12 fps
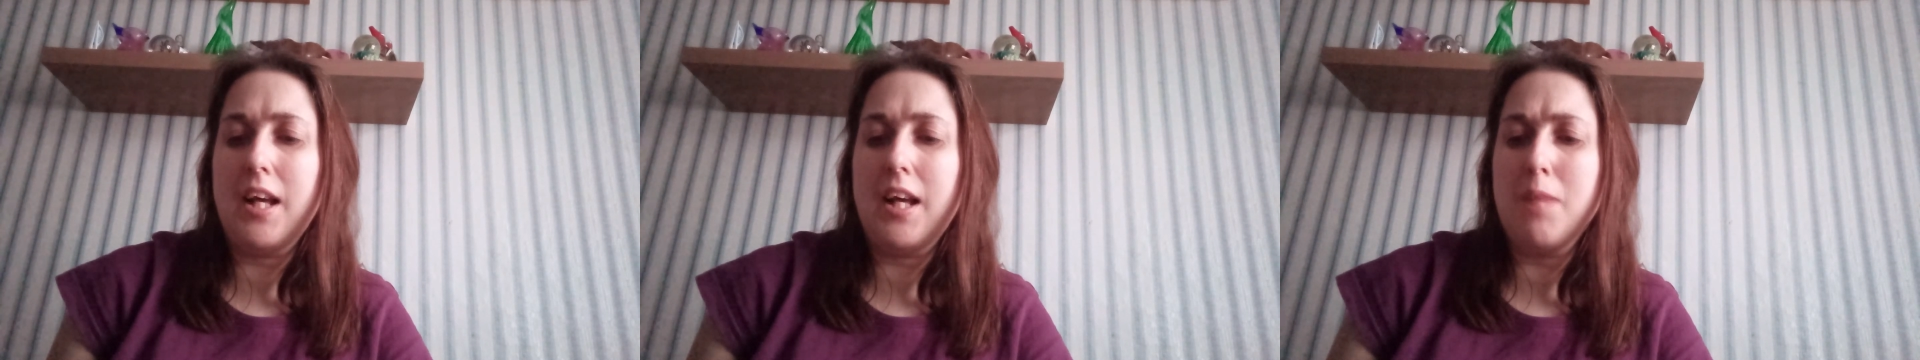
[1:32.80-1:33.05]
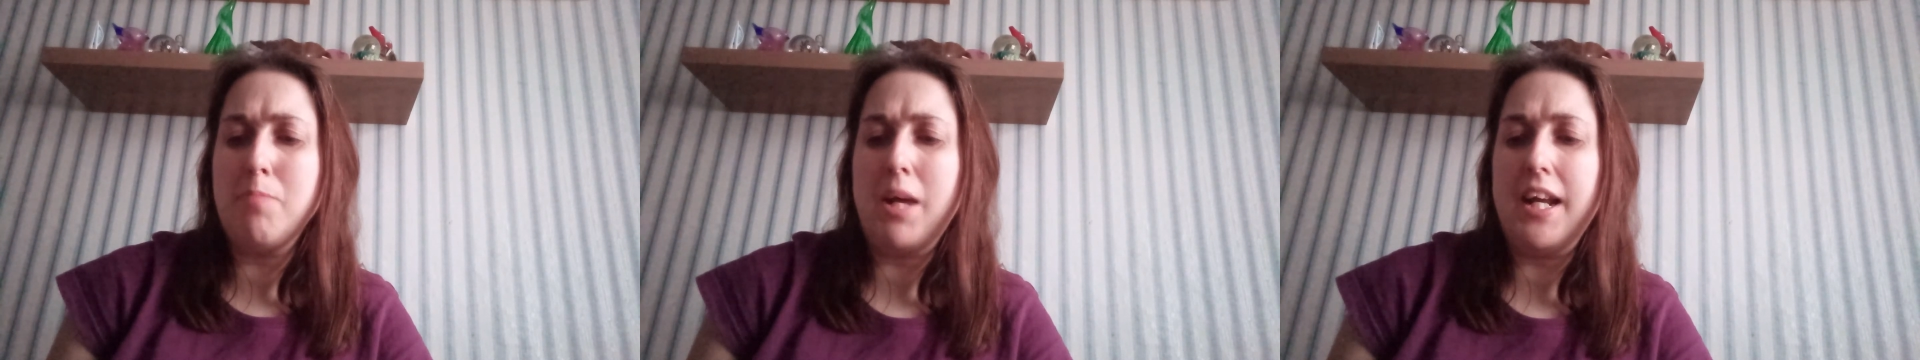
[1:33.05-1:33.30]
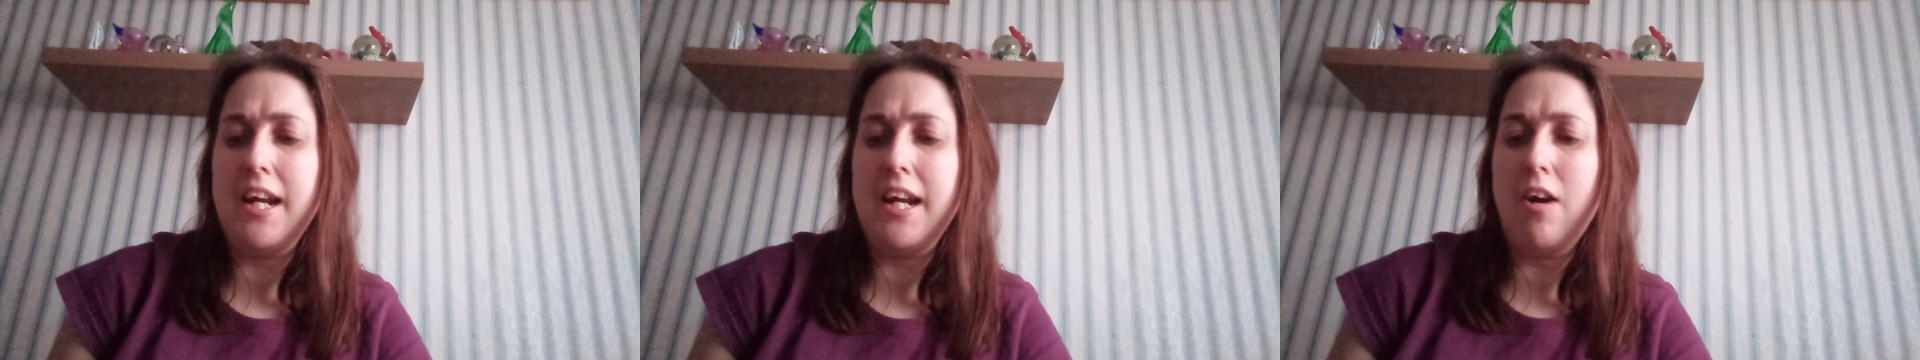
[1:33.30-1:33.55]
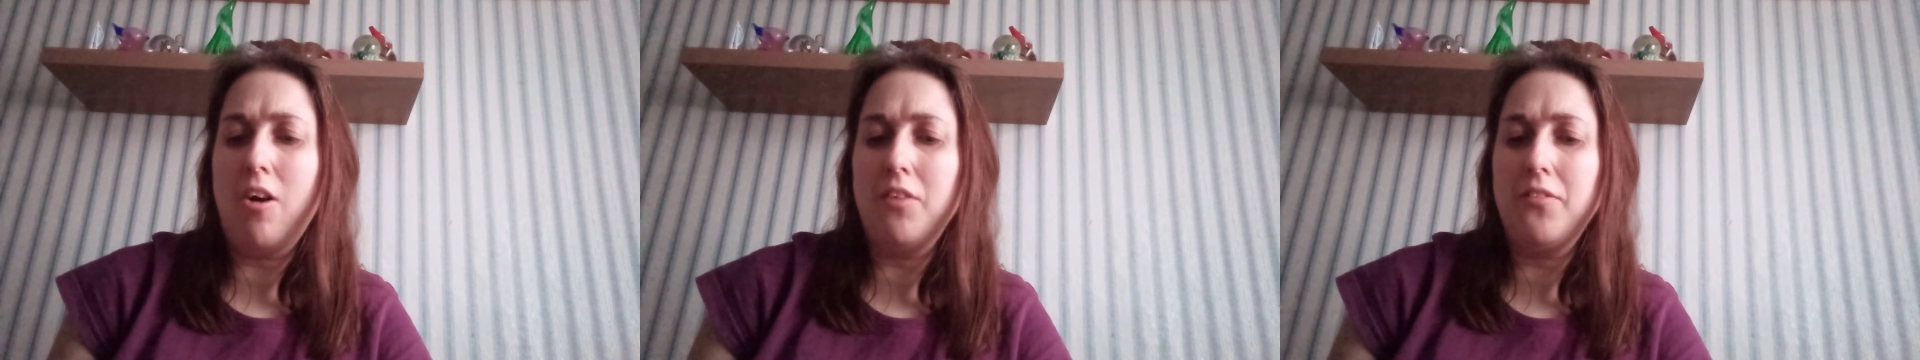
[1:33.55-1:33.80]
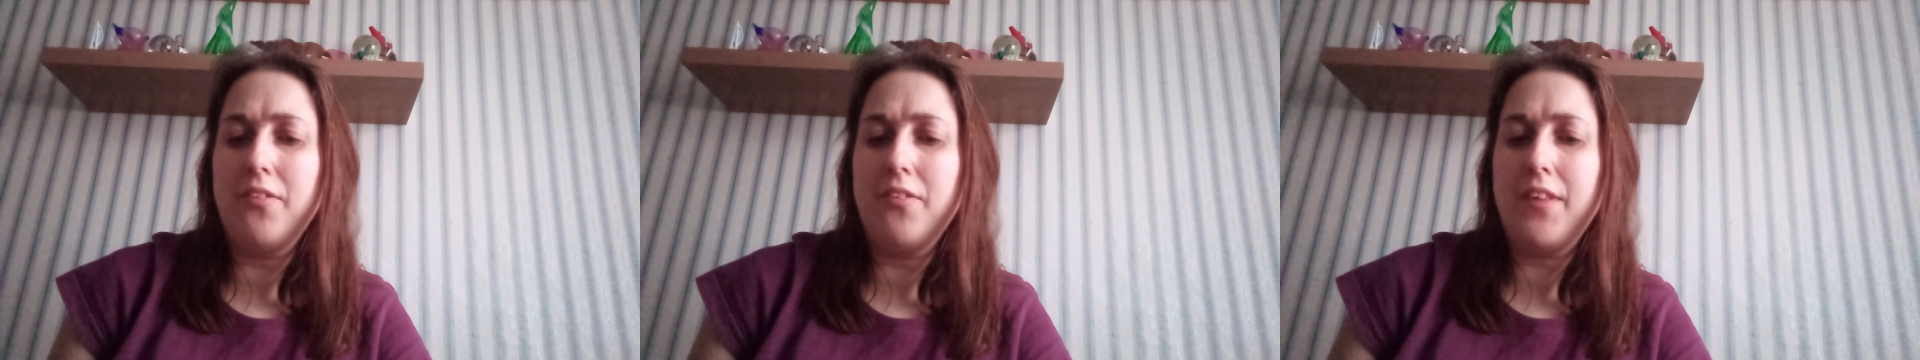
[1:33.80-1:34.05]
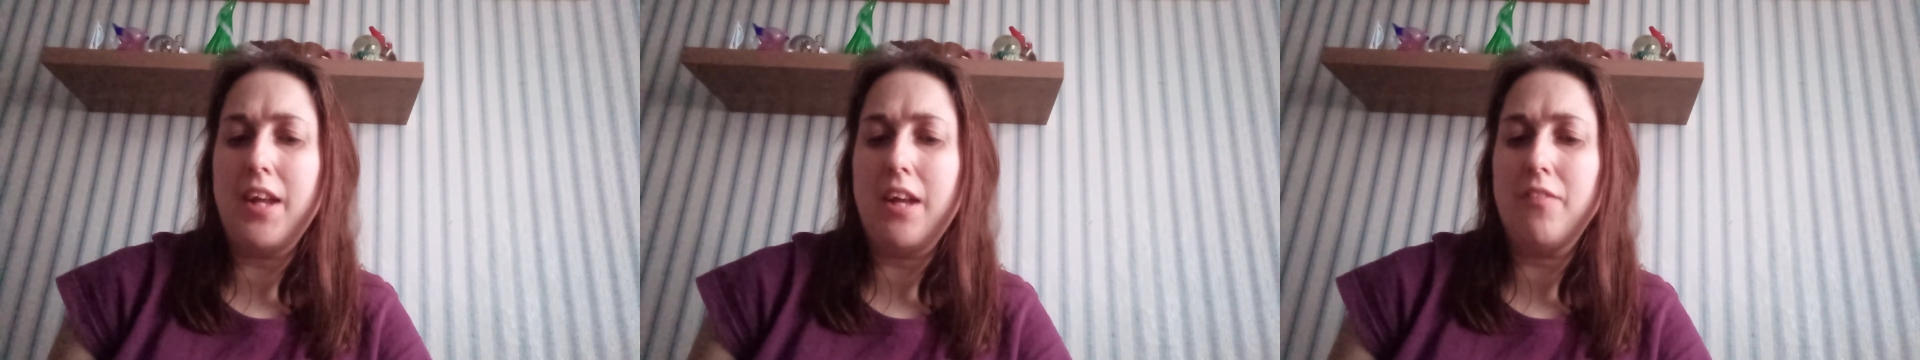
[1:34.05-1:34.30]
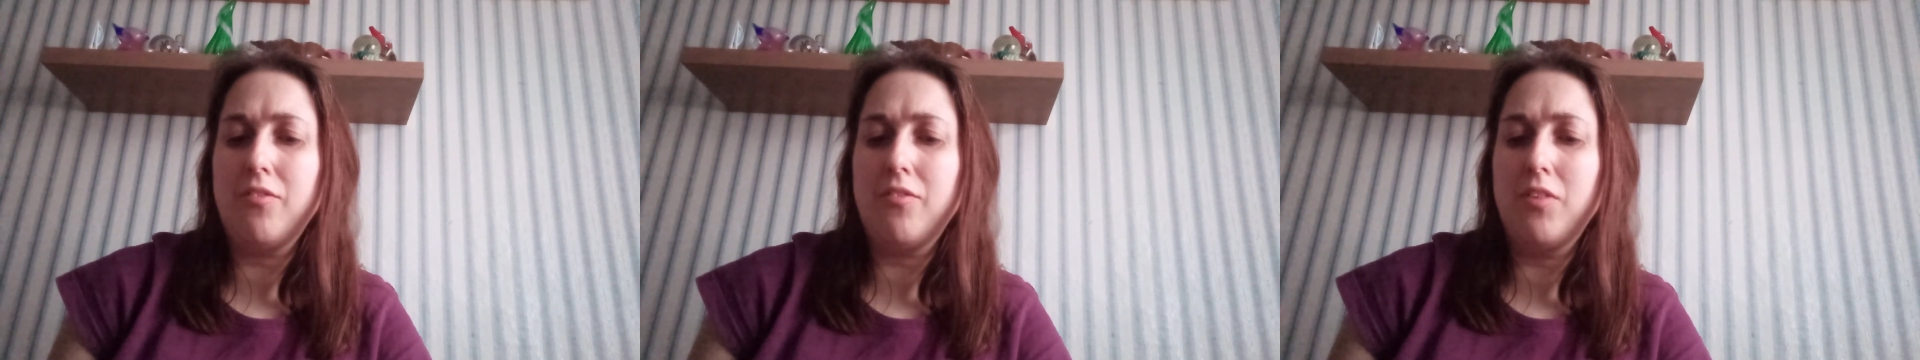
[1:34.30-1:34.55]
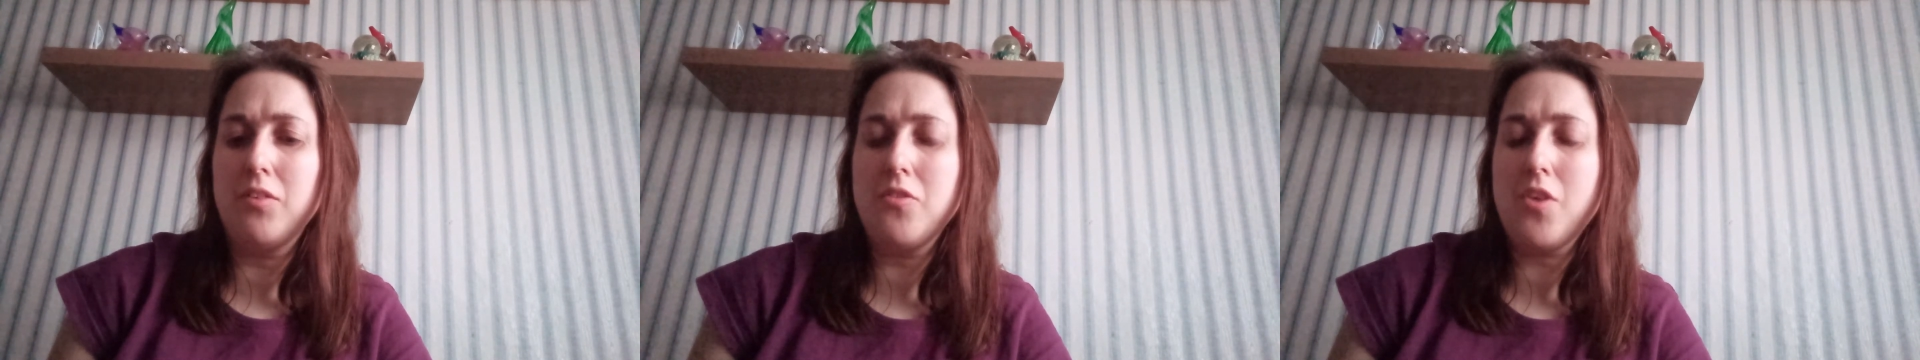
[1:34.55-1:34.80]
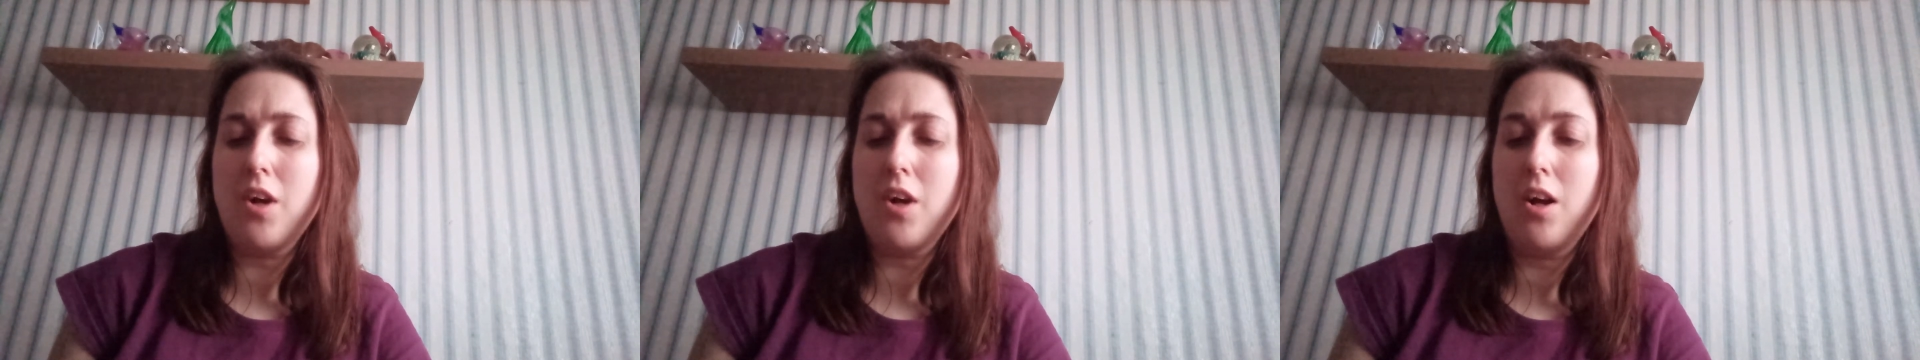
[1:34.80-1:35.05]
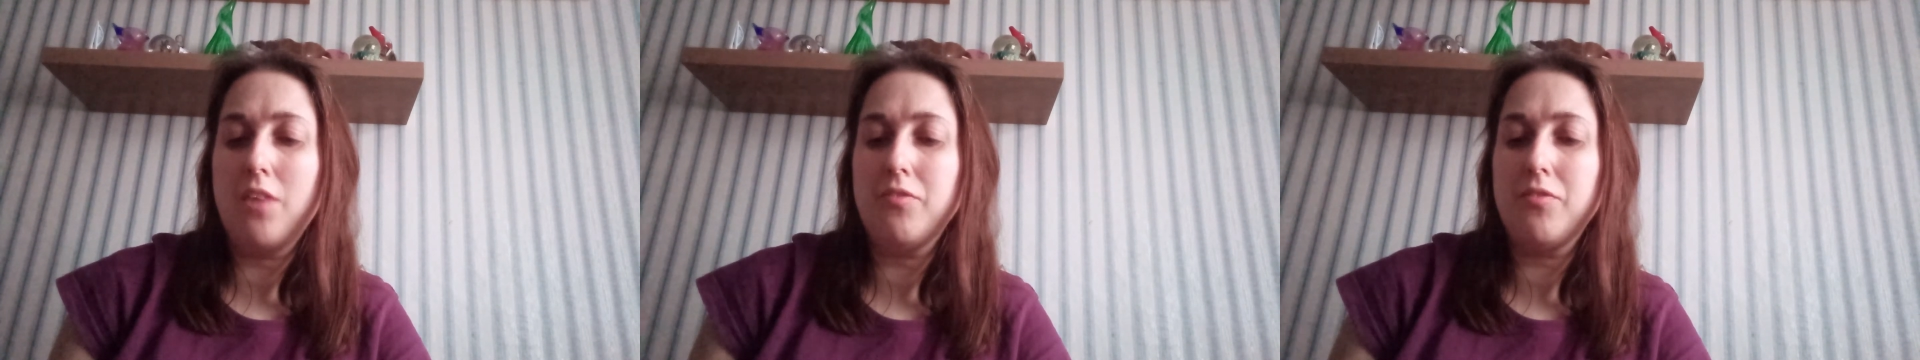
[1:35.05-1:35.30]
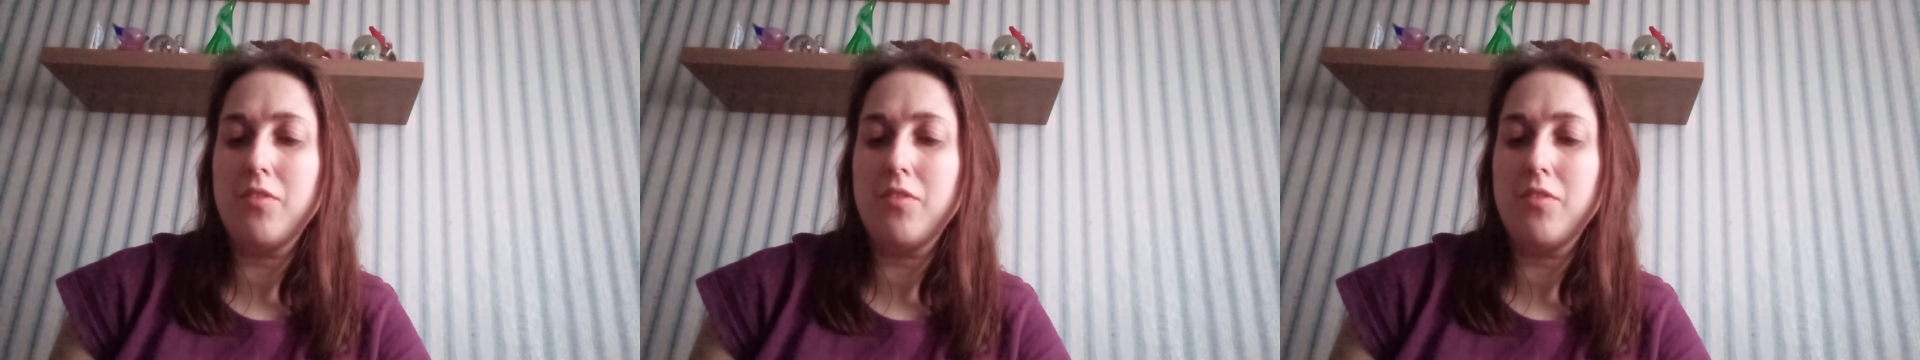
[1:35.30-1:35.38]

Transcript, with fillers: appear on the front of